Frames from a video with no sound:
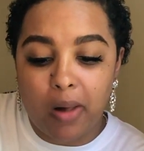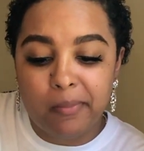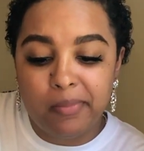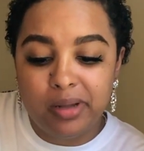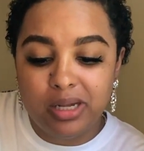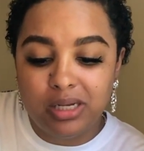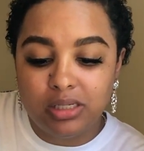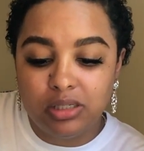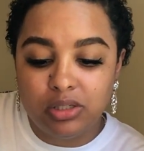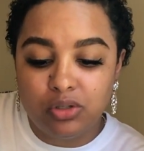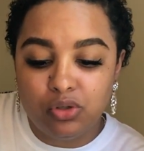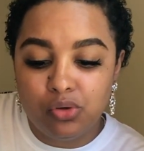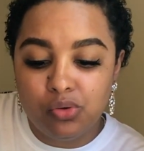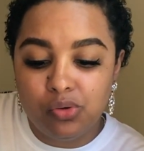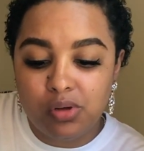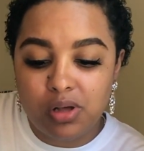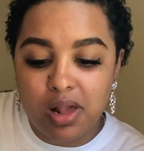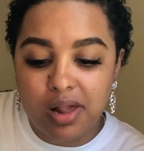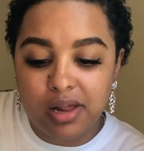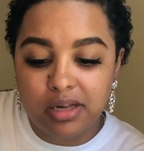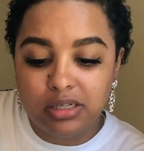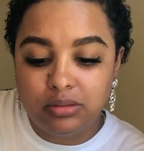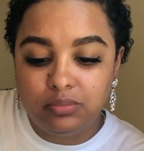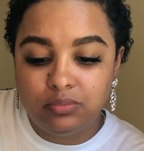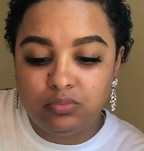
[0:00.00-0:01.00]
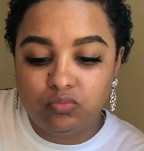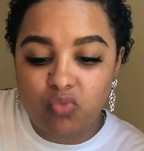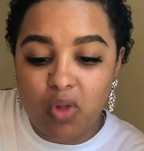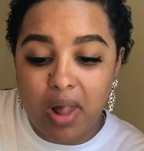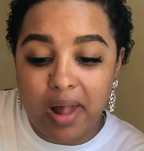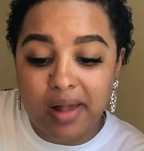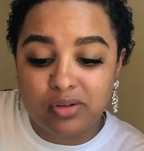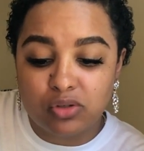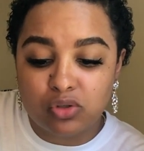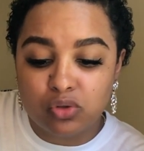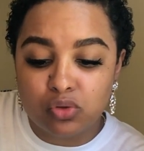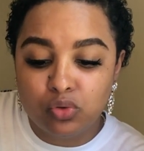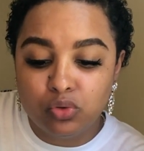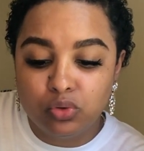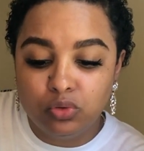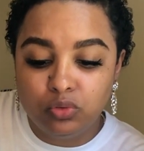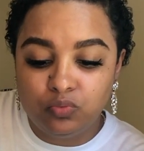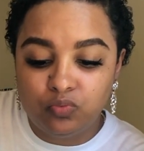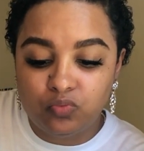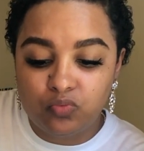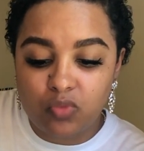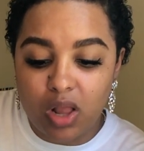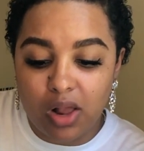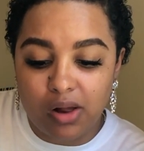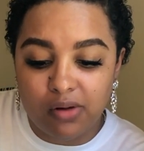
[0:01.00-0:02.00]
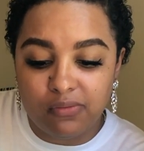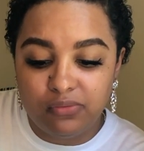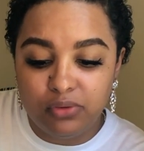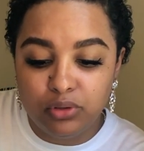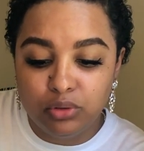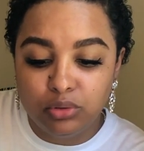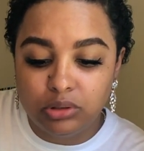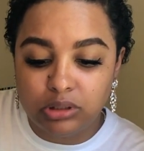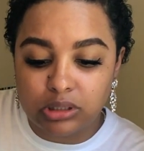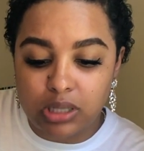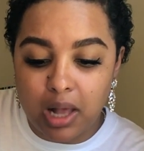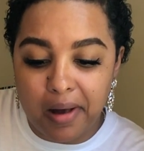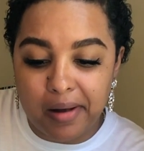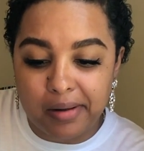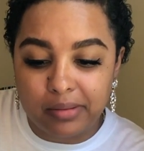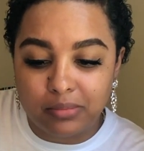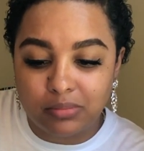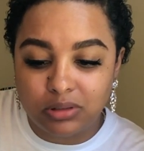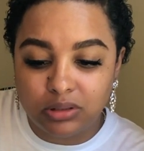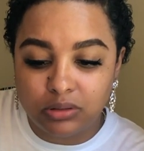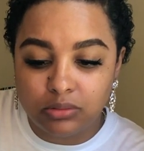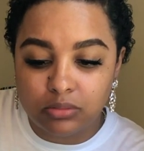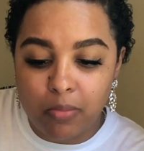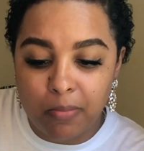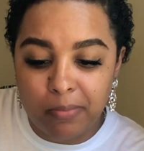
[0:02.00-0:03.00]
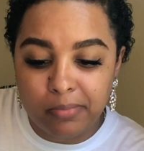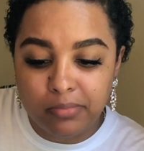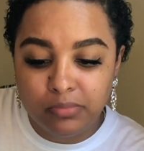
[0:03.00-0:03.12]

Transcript: being a new kid at school a few times.